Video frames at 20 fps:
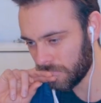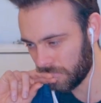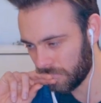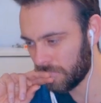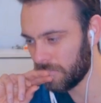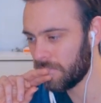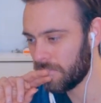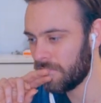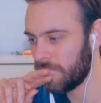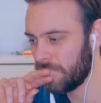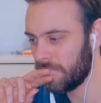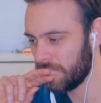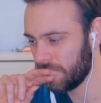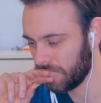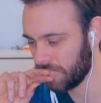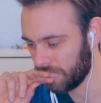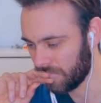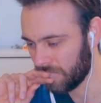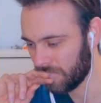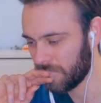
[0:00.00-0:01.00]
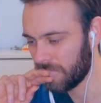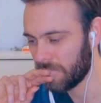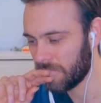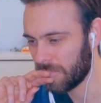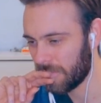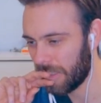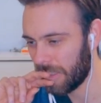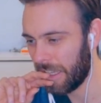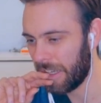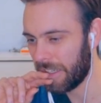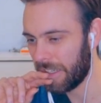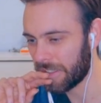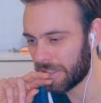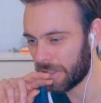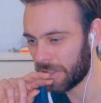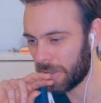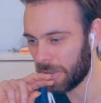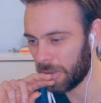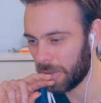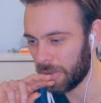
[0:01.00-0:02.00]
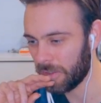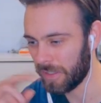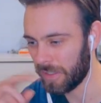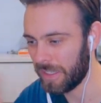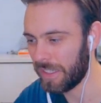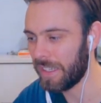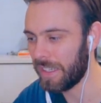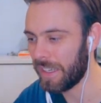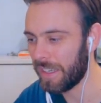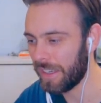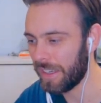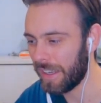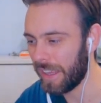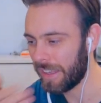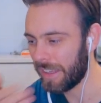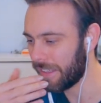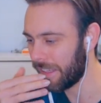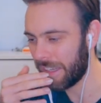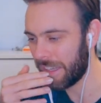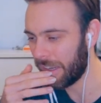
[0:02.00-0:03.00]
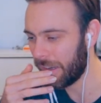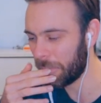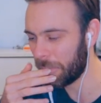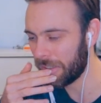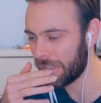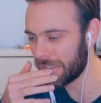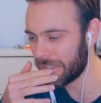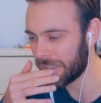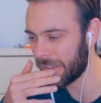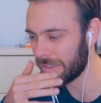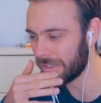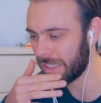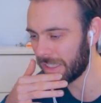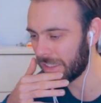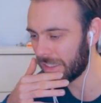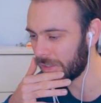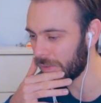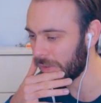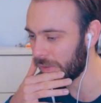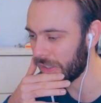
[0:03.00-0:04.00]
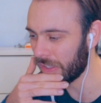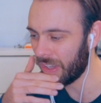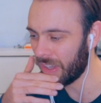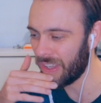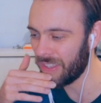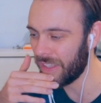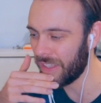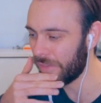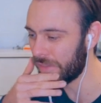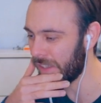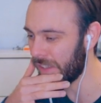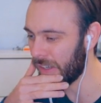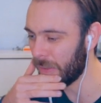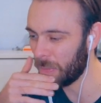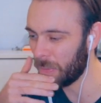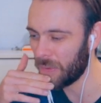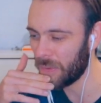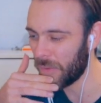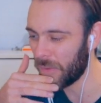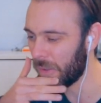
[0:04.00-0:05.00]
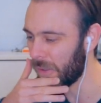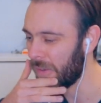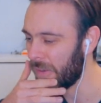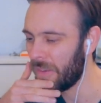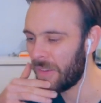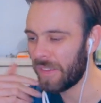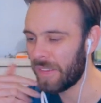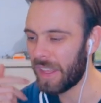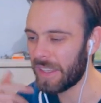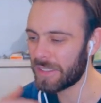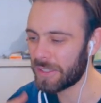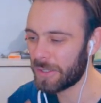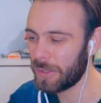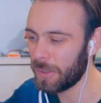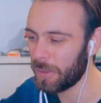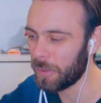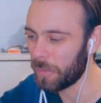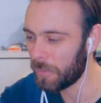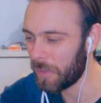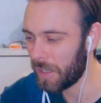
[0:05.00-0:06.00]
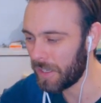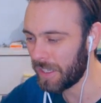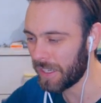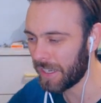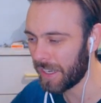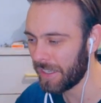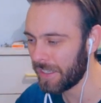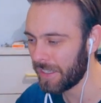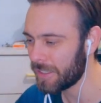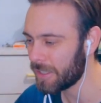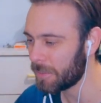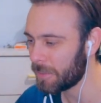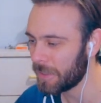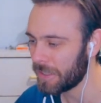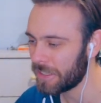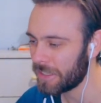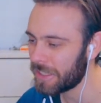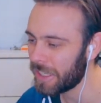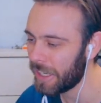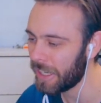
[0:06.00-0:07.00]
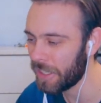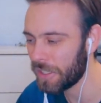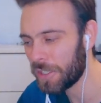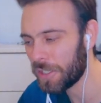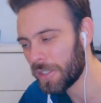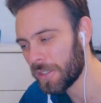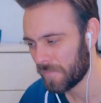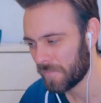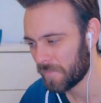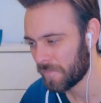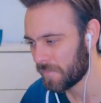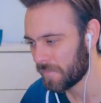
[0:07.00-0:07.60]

Mmm, that is cool. And then, yeah, the camera just goes out the door the guy left out of before. That's cool. I like how this has been staged.